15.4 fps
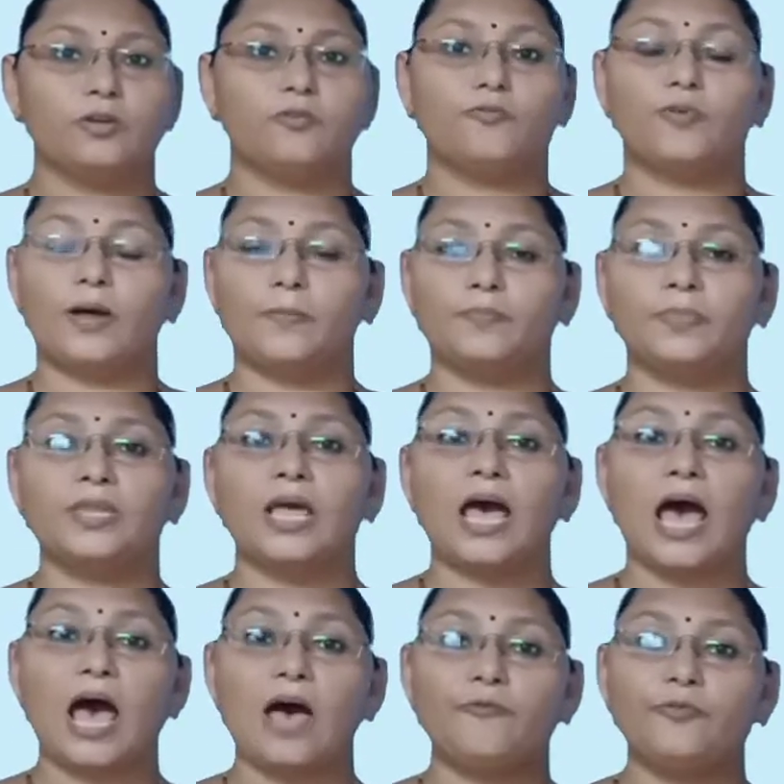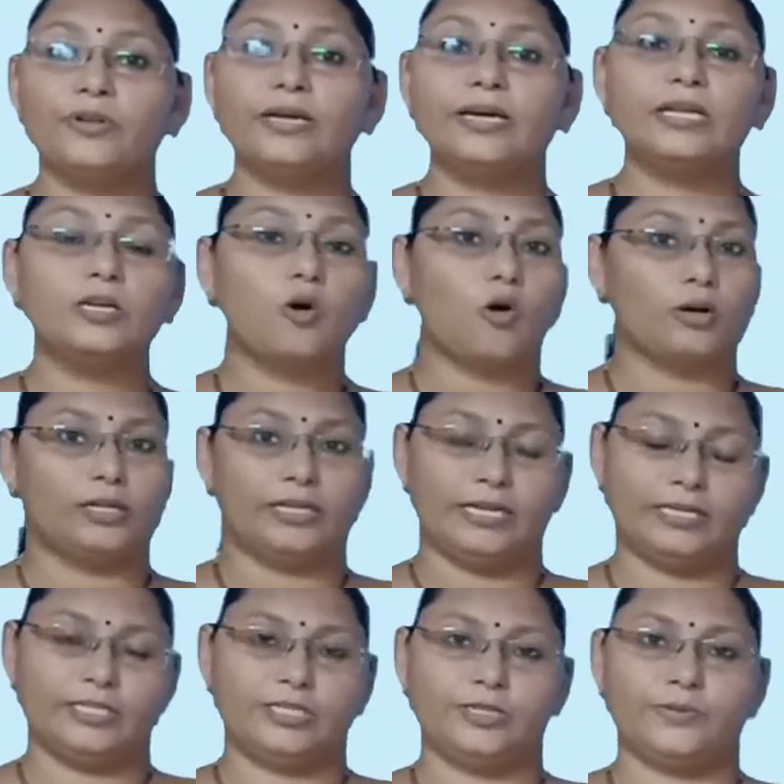from African
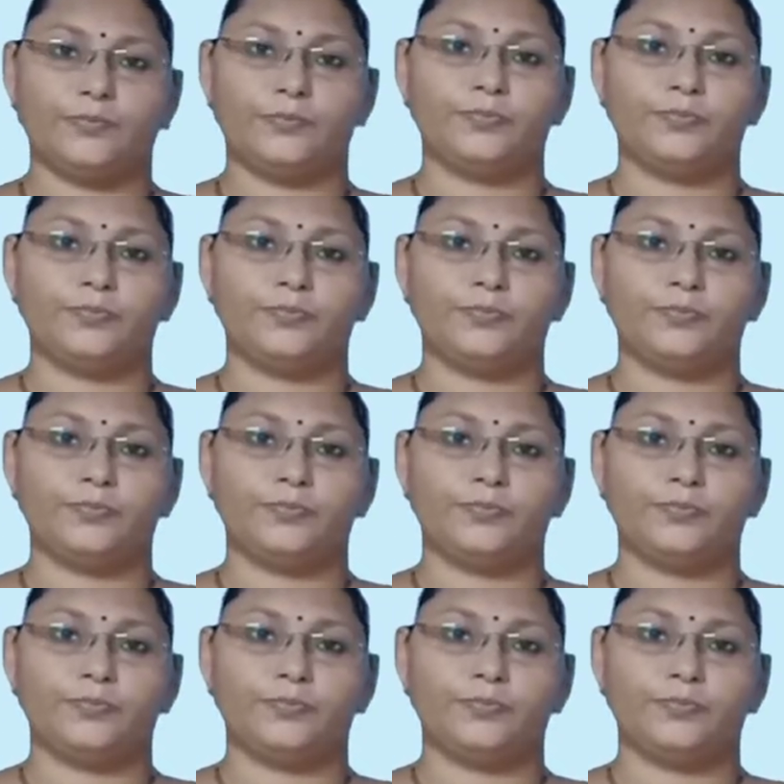continent.